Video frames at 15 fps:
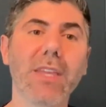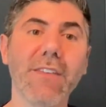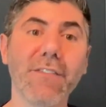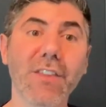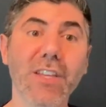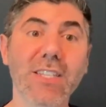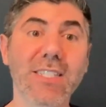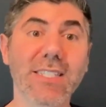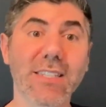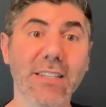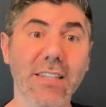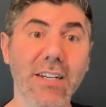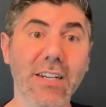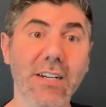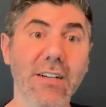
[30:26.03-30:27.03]
If
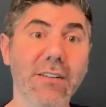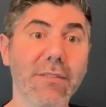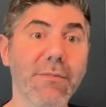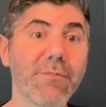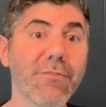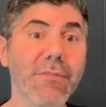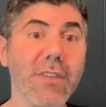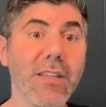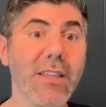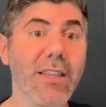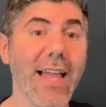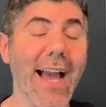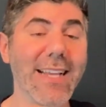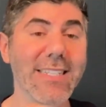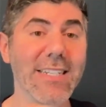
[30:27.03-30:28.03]
the
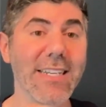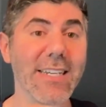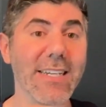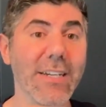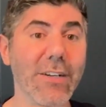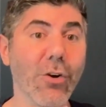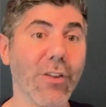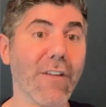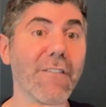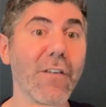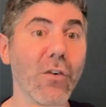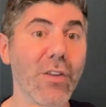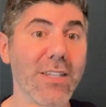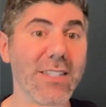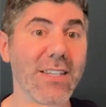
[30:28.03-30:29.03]
laxity here or the
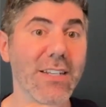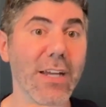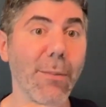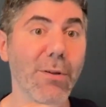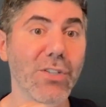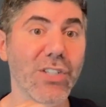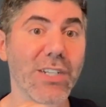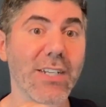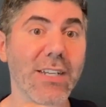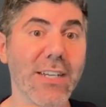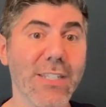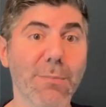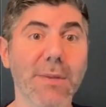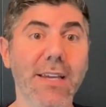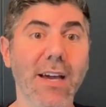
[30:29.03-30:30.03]
fullness in the double chin
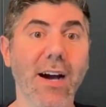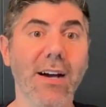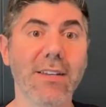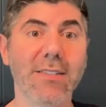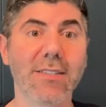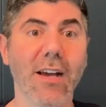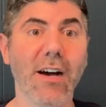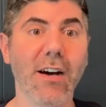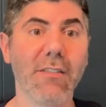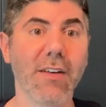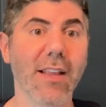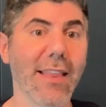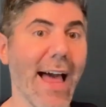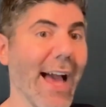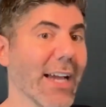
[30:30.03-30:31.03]
is because
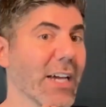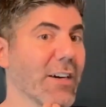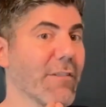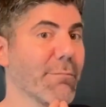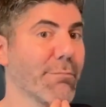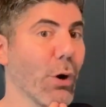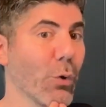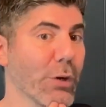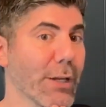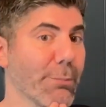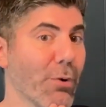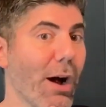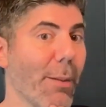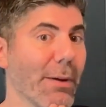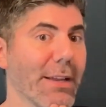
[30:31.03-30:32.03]
of a lack of bony
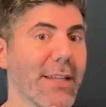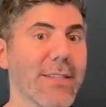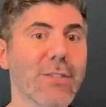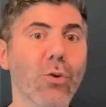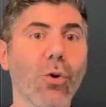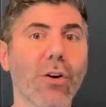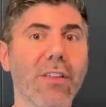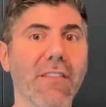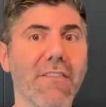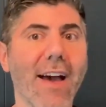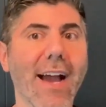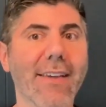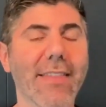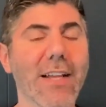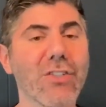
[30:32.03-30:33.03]
prominence or the
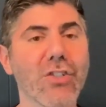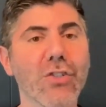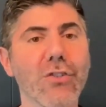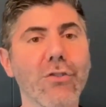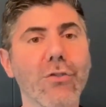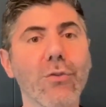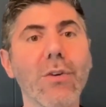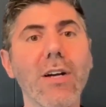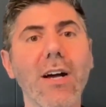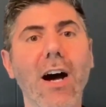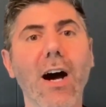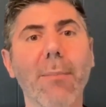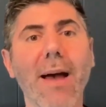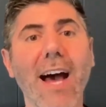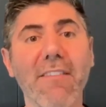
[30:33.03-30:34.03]
fact that you
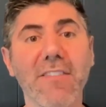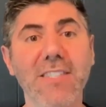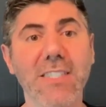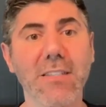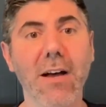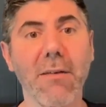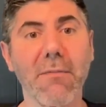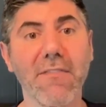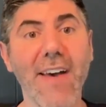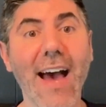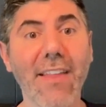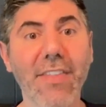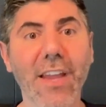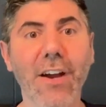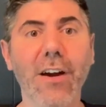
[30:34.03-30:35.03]
have
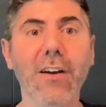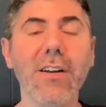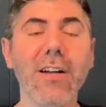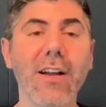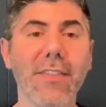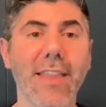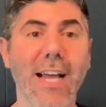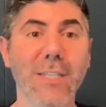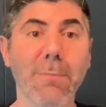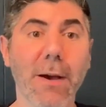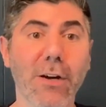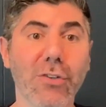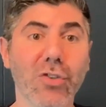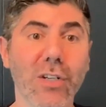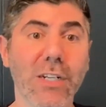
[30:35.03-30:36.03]
fat there, that's
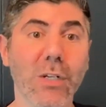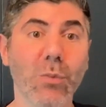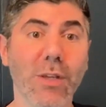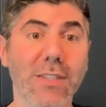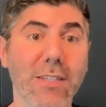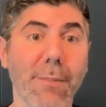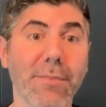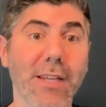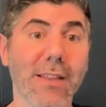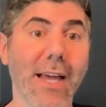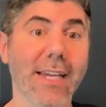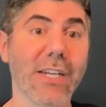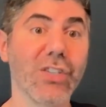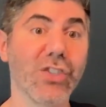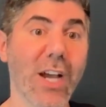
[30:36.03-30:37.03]
better treated with something
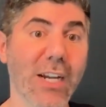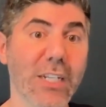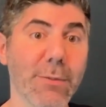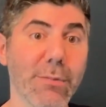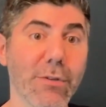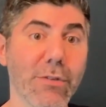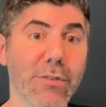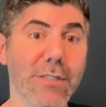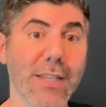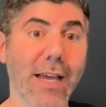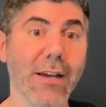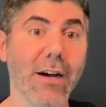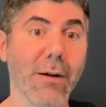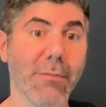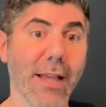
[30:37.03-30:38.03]
like injectables,
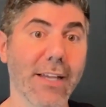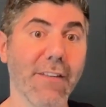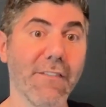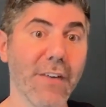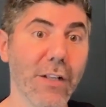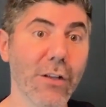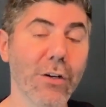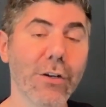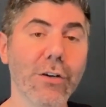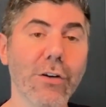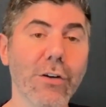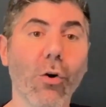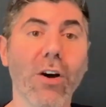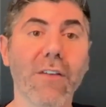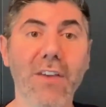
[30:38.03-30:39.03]
like a
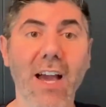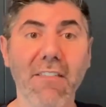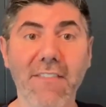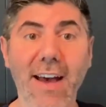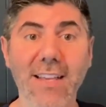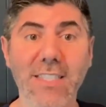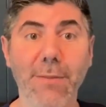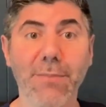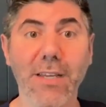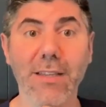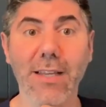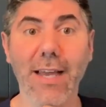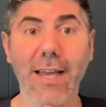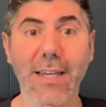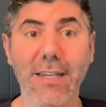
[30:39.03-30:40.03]
filler, or if you have fat,
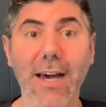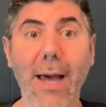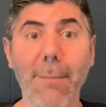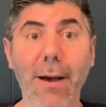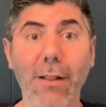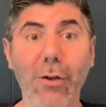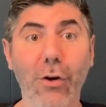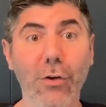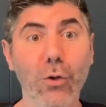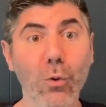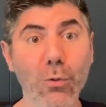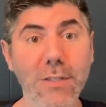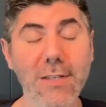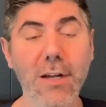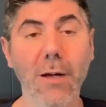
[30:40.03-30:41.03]
something like Kybella or
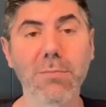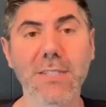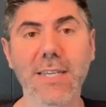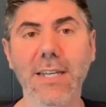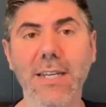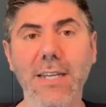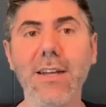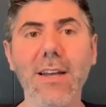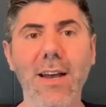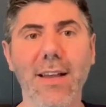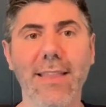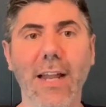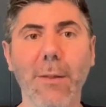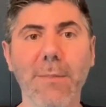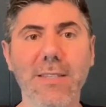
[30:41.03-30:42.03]
cool sculpting,
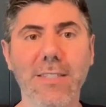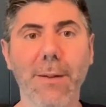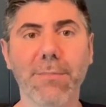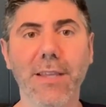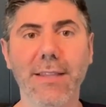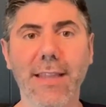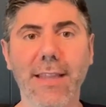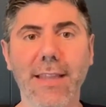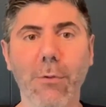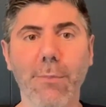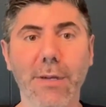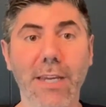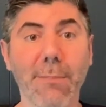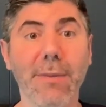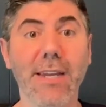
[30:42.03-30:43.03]
and that'll be something
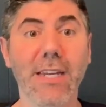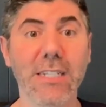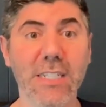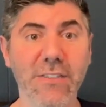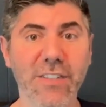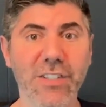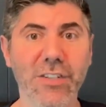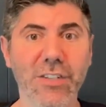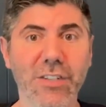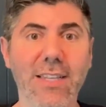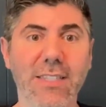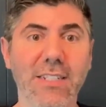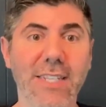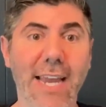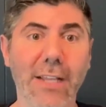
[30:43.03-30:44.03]
that can be
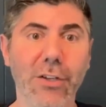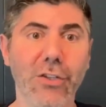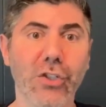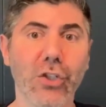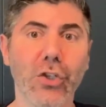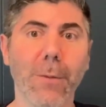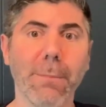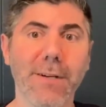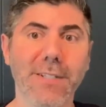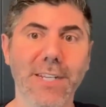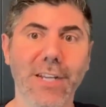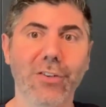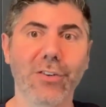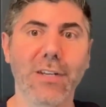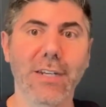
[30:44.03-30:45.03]
individualized and tailored to your
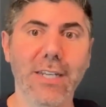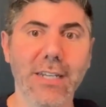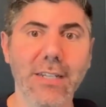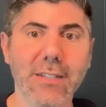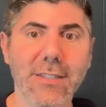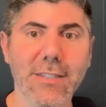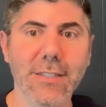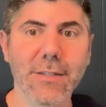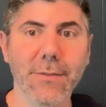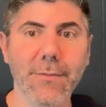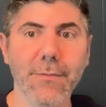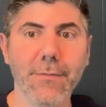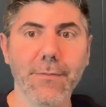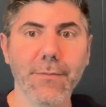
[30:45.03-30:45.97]
particular needs.